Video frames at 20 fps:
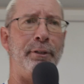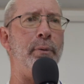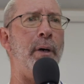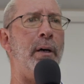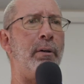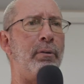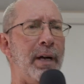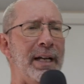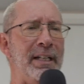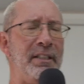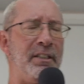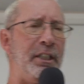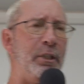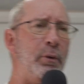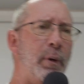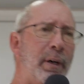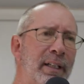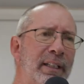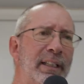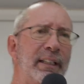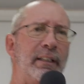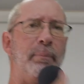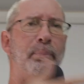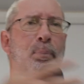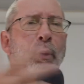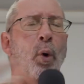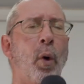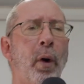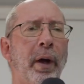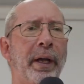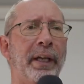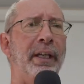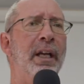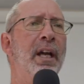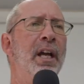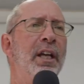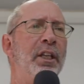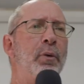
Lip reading: you are crazy, you are a little boy,